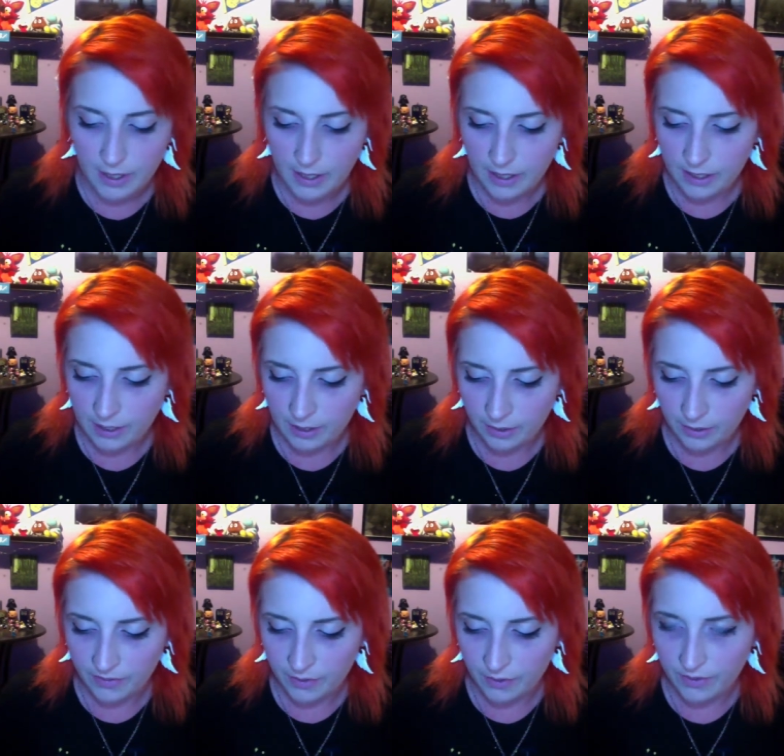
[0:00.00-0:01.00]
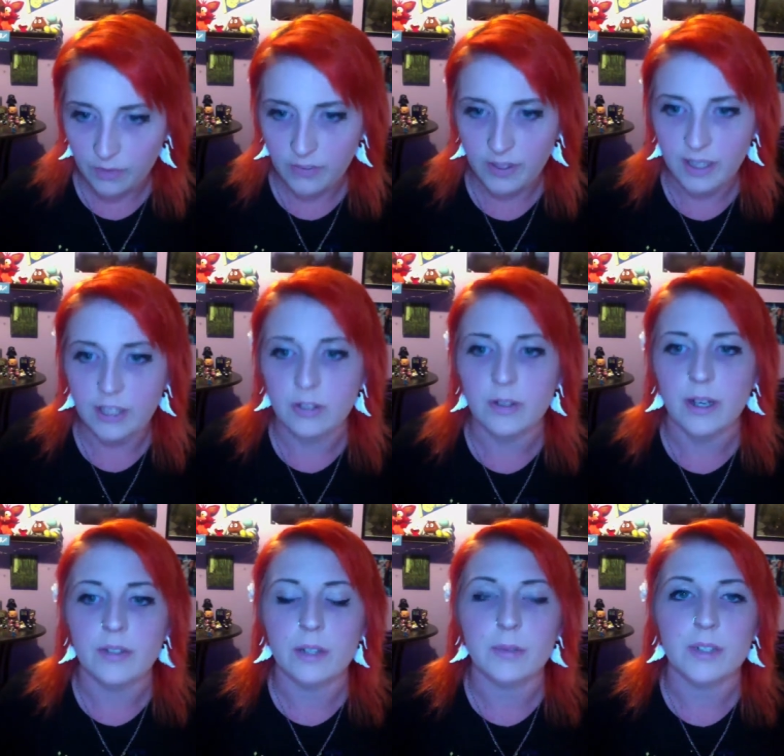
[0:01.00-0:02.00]
you know, if you ever feel like you don't
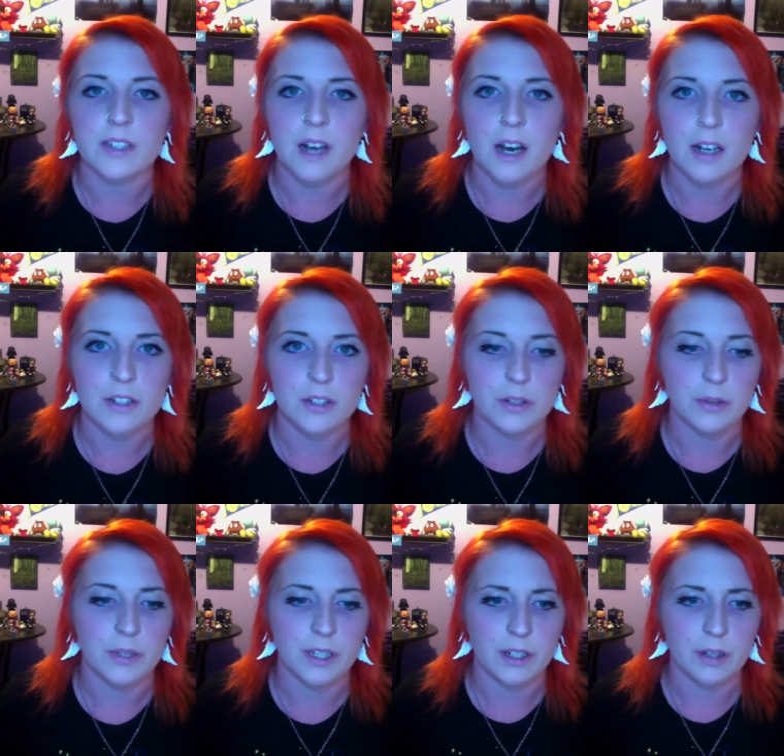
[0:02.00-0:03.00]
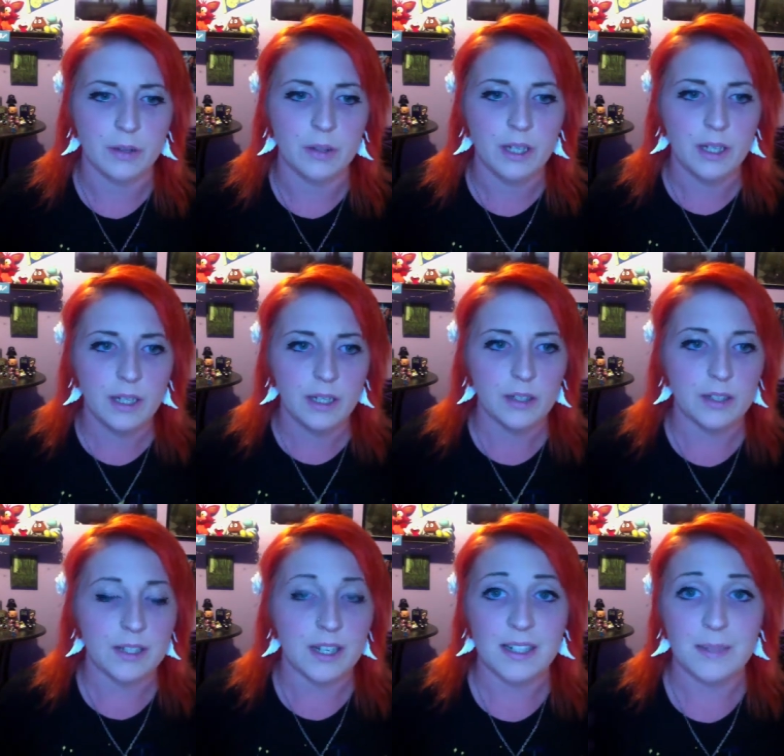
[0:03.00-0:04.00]
have anyone to talk to, you know, you can
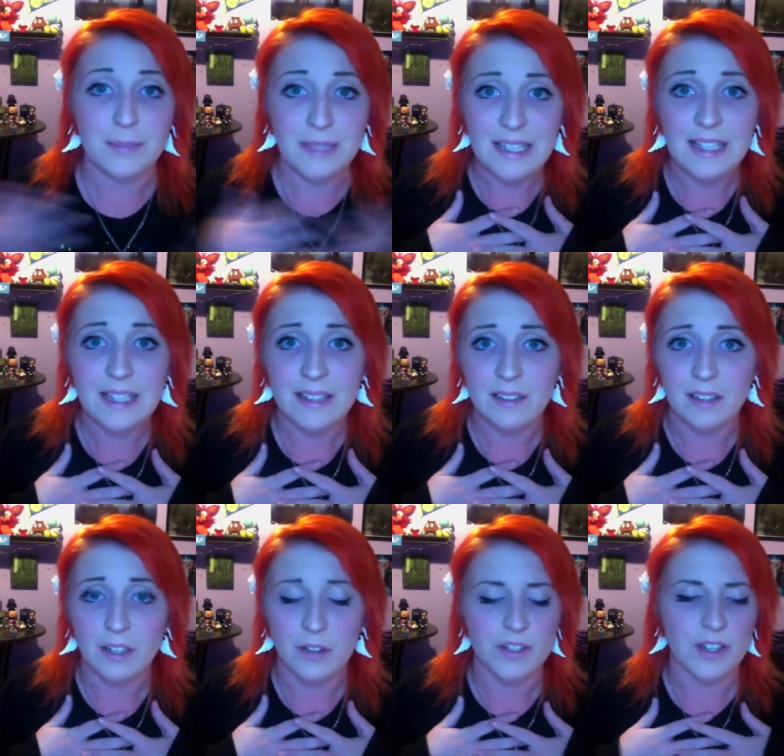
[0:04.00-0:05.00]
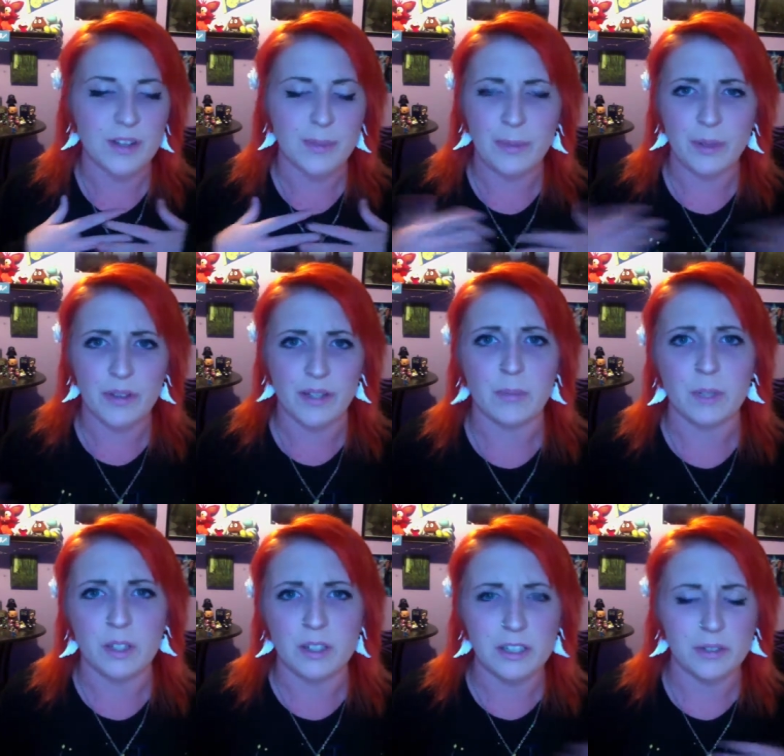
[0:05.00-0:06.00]
talk to me. You know, there's other people in the
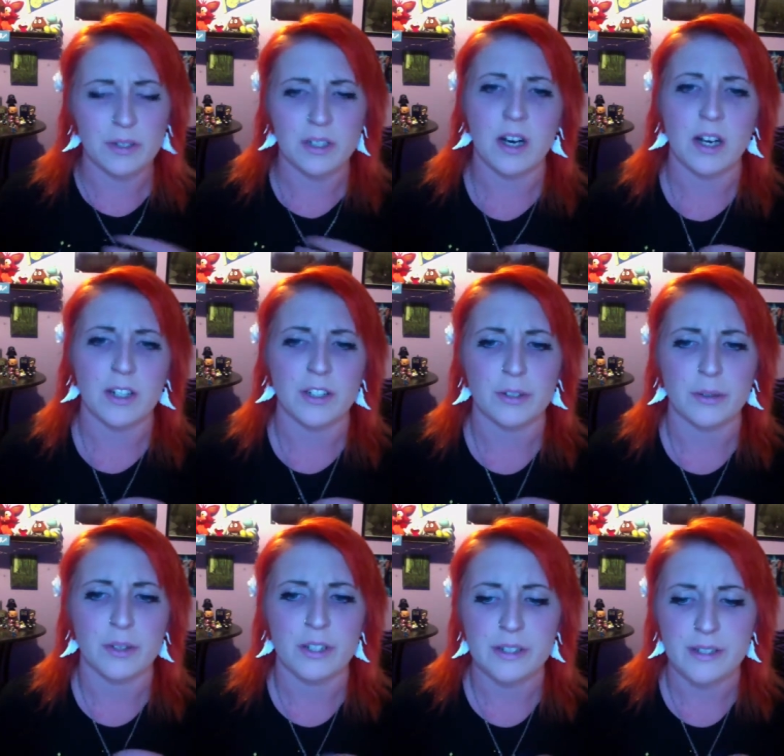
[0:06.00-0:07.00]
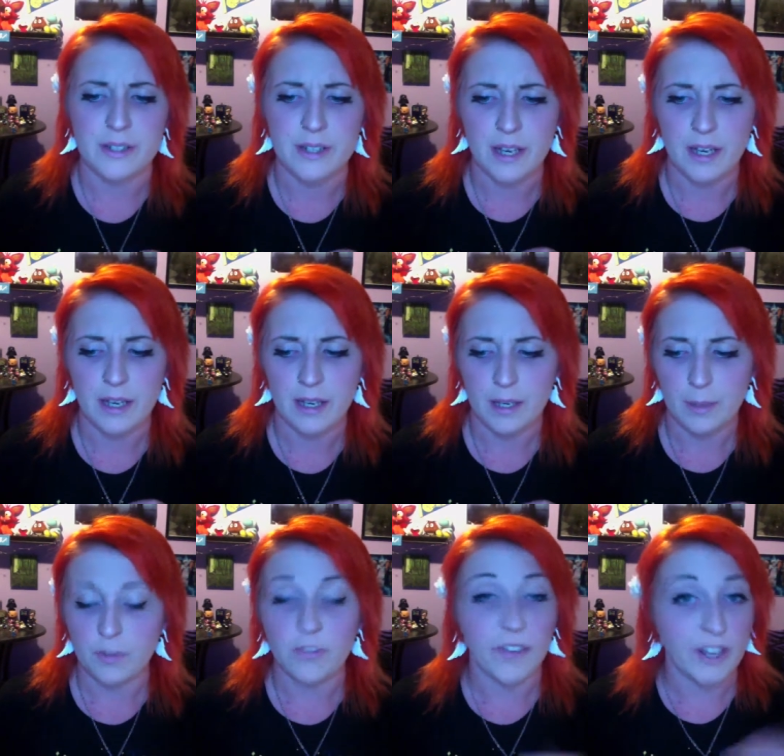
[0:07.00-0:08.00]
community you can talk to. There's
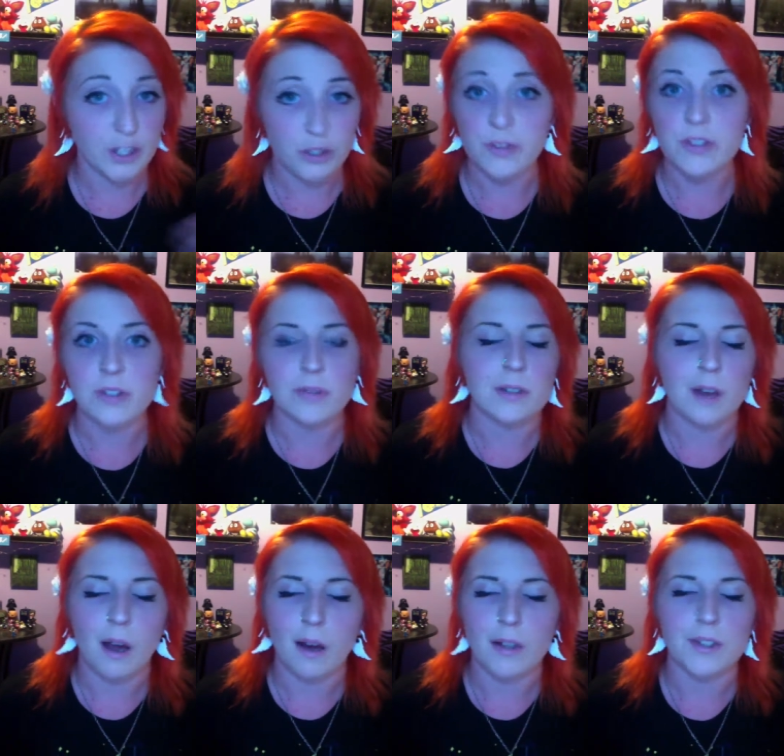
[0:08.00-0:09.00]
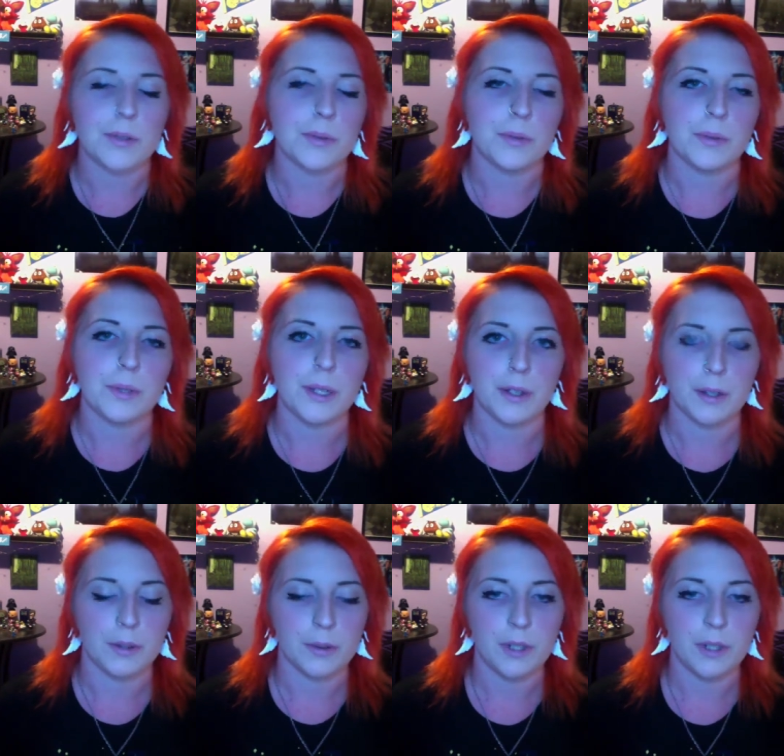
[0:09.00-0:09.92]
professionals you can talk to, you know,